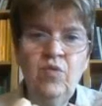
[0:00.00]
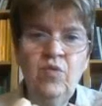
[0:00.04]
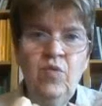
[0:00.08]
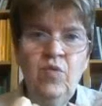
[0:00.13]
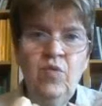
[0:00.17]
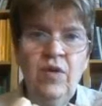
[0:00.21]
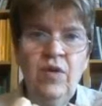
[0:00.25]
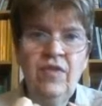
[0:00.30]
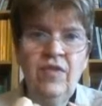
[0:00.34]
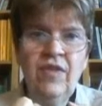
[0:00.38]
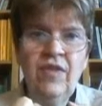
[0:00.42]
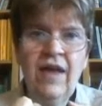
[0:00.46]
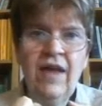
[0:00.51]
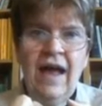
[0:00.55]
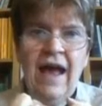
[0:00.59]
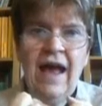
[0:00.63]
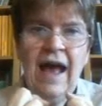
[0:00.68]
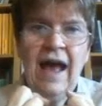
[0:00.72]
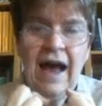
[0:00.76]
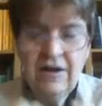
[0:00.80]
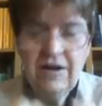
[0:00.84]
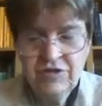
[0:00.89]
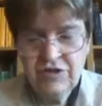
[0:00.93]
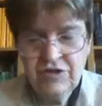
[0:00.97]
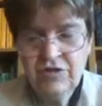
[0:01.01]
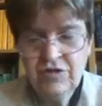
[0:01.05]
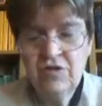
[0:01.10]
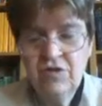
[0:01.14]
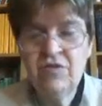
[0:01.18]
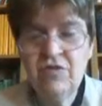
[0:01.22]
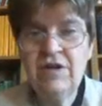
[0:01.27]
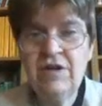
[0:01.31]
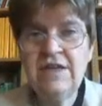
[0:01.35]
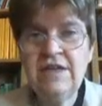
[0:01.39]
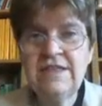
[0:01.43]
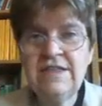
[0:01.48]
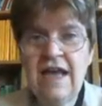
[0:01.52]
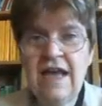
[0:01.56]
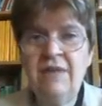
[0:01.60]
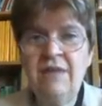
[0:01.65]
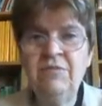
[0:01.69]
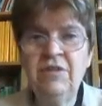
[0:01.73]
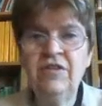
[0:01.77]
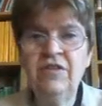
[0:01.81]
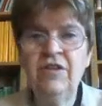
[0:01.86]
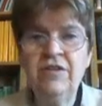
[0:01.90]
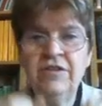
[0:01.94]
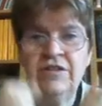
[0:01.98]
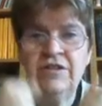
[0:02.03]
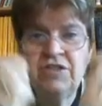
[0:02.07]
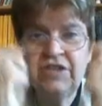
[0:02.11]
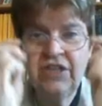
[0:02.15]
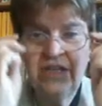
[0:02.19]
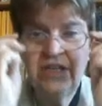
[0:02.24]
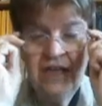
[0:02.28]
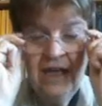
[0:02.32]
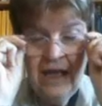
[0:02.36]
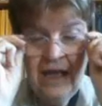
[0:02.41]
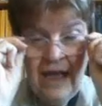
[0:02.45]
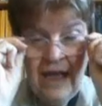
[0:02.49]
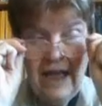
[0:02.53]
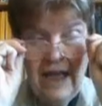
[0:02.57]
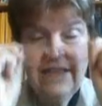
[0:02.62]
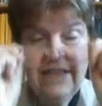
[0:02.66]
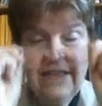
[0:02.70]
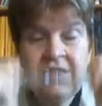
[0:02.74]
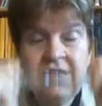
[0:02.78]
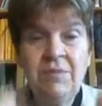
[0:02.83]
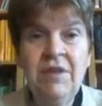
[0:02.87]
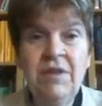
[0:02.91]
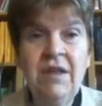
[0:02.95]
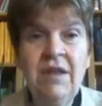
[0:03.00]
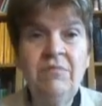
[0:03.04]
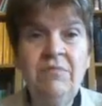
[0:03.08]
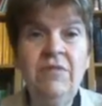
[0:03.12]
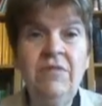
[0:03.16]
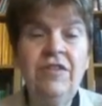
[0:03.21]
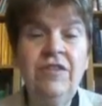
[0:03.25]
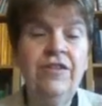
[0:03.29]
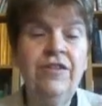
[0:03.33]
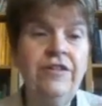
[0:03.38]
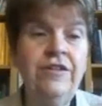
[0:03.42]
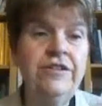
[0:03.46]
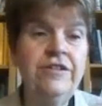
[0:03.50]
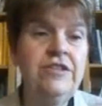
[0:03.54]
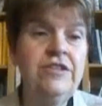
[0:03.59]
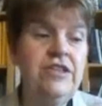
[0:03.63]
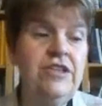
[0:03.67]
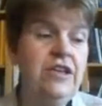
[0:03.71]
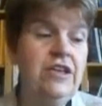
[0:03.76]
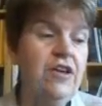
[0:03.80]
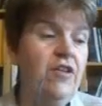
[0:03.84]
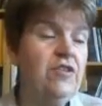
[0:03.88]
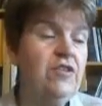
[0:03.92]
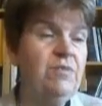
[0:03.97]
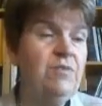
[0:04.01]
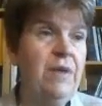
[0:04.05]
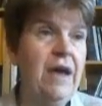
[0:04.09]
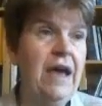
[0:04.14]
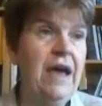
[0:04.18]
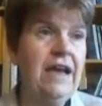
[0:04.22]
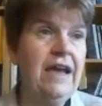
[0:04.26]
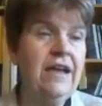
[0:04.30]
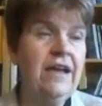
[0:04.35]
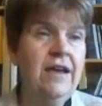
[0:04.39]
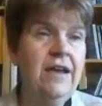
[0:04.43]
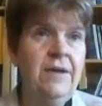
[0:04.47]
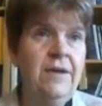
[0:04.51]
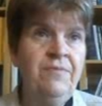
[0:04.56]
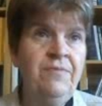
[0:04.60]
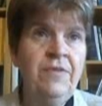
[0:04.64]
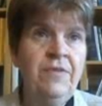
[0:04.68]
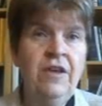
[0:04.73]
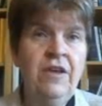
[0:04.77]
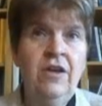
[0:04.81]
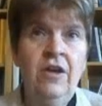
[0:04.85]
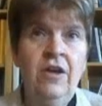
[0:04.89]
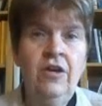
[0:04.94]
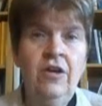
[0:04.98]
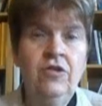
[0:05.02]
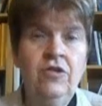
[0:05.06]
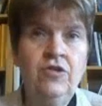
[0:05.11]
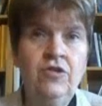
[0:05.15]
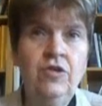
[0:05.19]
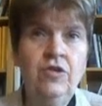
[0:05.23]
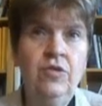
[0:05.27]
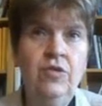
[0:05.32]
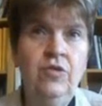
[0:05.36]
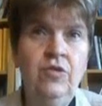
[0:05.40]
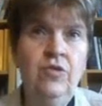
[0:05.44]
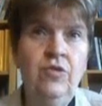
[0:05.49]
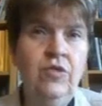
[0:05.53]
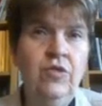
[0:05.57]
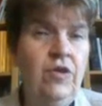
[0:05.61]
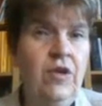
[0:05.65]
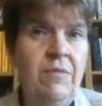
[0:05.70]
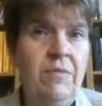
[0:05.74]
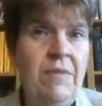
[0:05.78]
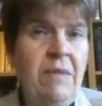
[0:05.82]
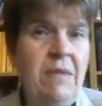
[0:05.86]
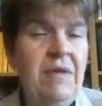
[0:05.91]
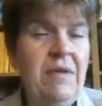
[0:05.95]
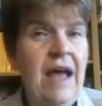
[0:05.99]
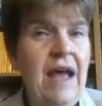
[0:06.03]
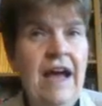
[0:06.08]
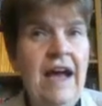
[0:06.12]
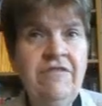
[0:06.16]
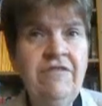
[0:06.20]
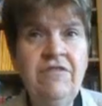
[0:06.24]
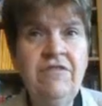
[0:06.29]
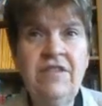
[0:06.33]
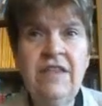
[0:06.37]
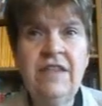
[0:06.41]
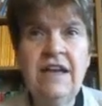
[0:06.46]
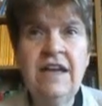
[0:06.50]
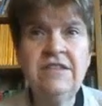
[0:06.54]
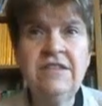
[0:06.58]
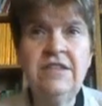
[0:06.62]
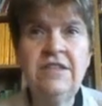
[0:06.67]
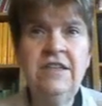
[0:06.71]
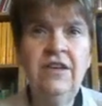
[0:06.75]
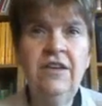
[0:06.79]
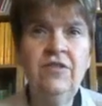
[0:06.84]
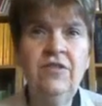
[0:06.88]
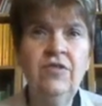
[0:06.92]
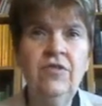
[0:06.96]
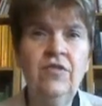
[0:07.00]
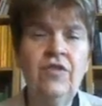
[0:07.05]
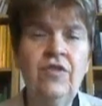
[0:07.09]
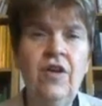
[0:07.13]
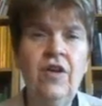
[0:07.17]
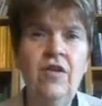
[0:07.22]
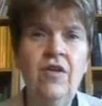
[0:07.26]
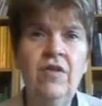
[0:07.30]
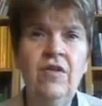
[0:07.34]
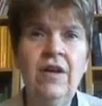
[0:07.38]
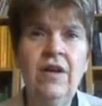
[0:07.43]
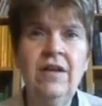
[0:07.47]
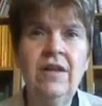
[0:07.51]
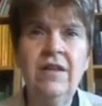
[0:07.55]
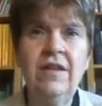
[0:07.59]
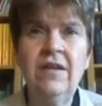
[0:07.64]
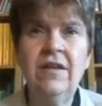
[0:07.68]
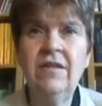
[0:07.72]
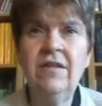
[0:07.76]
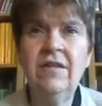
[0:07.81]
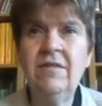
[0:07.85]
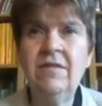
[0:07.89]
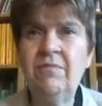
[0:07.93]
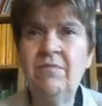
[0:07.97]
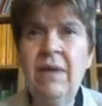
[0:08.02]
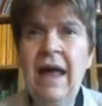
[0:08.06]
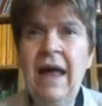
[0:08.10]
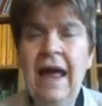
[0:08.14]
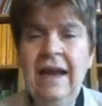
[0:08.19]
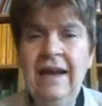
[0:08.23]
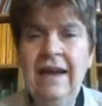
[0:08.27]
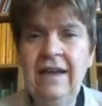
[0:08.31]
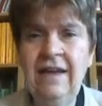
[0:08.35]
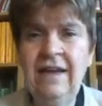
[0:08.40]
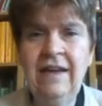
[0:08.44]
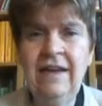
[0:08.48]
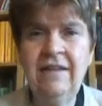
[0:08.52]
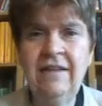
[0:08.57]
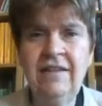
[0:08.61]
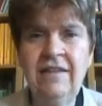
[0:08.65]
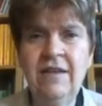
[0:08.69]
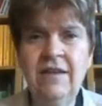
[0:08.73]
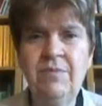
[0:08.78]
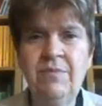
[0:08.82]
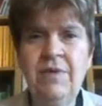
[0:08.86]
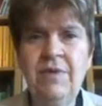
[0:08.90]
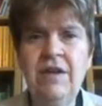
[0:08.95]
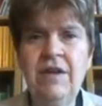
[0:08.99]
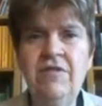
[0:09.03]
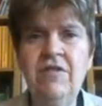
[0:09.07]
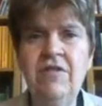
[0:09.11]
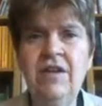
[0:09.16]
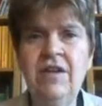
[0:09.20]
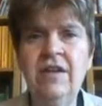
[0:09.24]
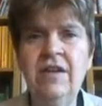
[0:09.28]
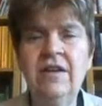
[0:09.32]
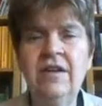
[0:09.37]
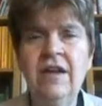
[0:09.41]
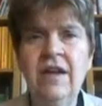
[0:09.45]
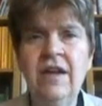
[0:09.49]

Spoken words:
our stories, our mythology, and some of that mythology goes back to, maybe 100,000 years or so, a Paleolithic period. Some of